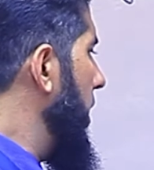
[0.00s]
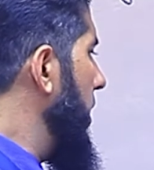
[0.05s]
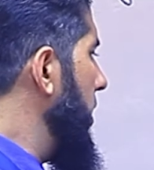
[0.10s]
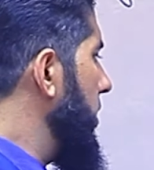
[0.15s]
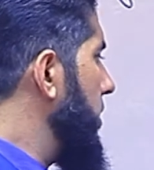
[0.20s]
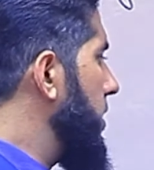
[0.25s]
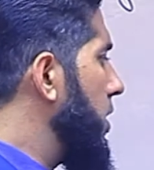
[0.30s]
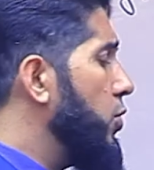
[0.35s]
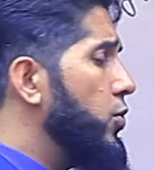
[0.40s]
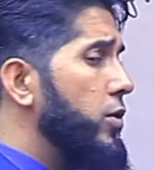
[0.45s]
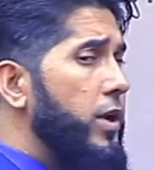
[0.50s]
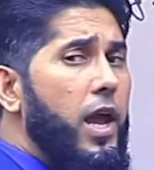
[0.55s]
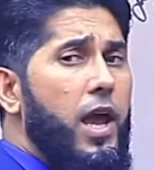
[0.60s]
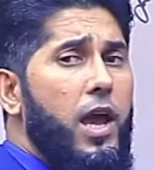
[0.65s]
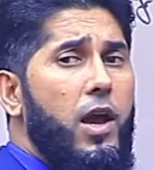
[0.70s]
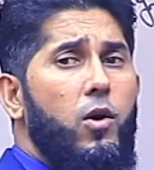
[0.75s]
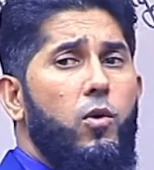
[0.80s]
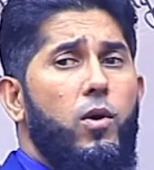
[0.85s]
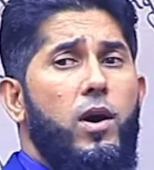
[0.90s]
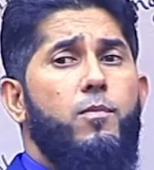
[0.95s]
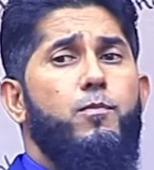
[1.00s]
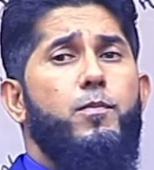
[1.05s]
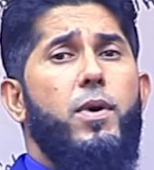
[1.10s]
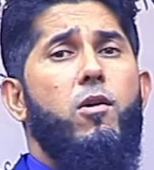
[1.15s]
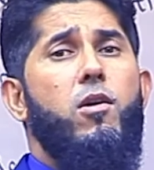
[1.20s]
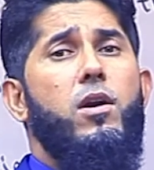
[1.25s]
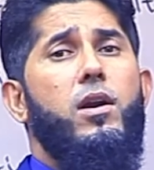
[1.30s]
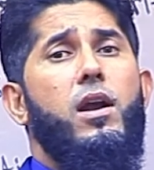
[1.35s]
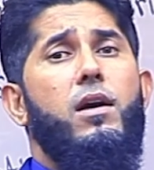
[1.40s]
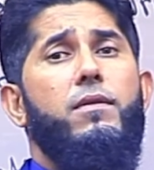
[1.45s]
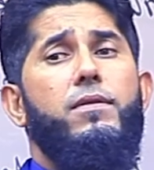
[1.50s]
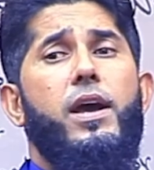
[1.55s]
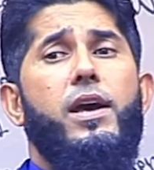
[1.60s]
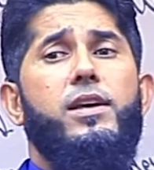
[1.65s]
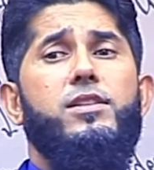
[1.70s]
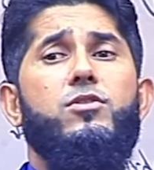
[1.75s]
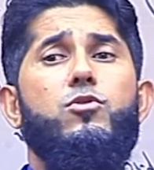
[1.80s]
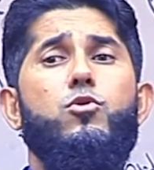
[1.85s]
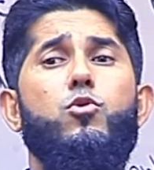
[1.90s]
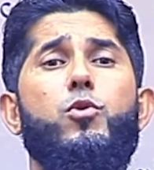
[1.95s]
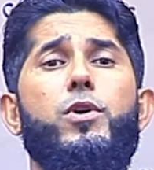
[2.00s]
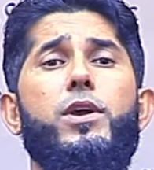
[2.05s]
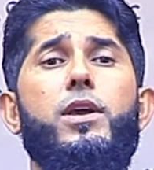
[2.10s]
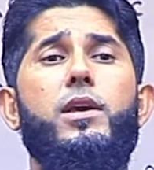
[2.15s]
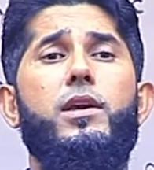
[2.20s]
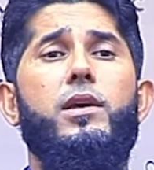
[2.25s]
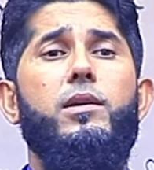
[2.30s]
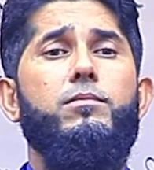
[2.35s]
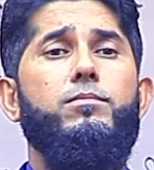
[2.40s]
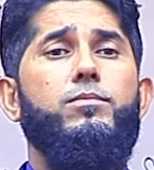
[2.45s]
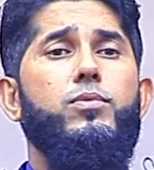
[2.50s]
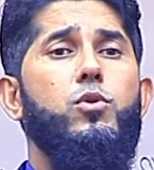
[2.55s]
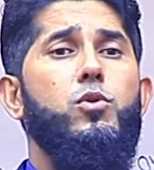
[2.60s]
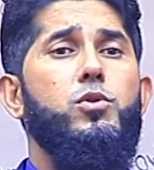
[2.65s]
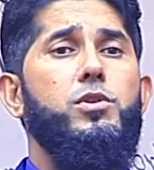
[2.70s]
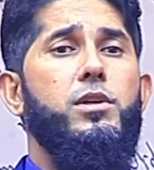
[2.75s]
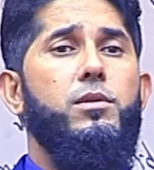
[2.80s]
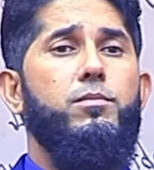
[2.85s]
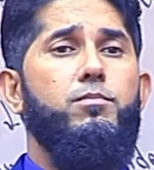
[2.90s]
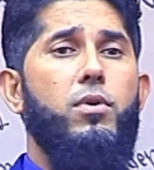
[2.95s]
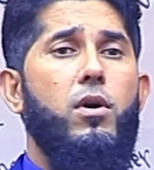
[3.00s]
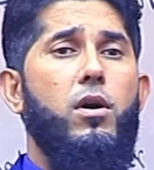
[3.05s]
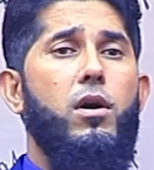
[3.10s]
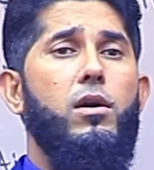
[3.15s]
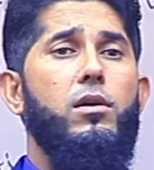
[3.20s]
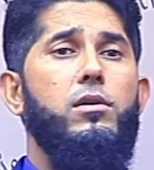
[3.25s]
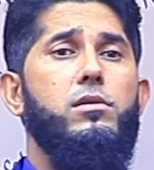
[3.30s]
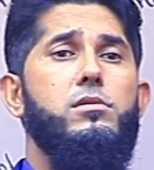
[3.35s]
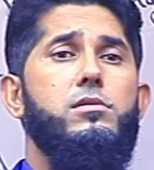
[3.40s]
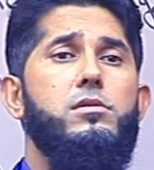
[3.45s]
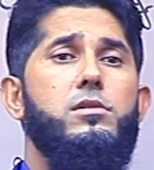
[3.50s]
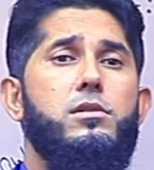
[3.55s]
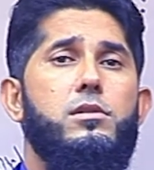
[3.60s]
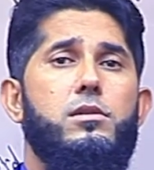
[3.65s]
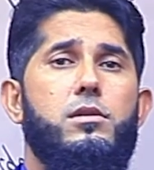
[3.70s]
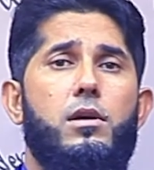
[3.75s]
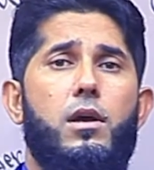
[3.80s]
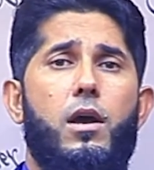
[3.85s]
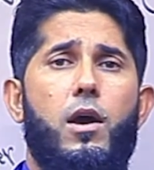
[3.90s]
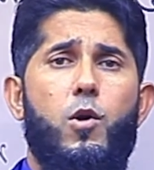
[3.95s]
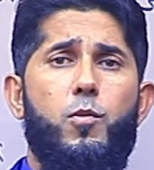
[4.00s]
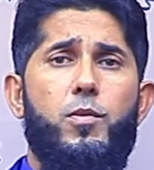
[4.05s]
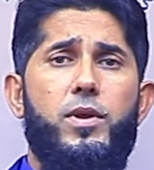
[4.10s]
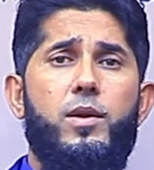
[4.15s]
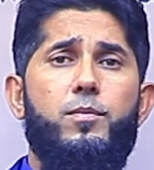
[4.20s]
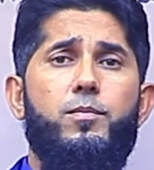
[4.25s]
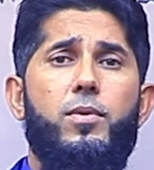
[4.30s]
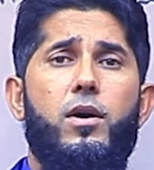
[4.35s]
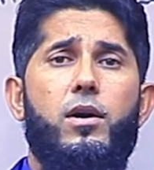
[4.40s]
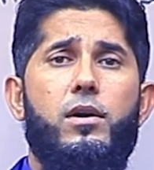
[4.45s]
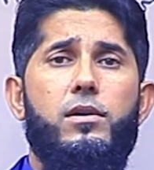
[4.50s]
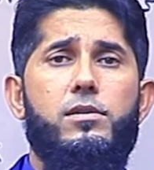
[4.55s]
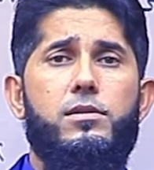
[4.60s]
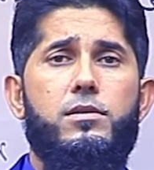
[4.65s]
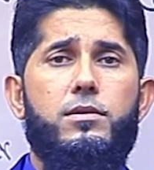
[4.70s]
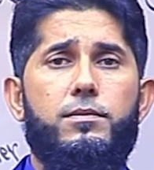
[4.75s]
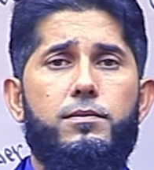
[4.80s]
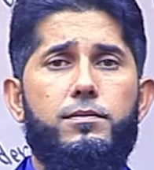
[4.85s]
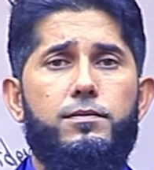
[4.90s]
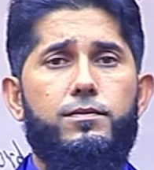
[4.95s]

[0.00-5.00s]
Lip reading: So now a paragraph has three important parts. How many parts?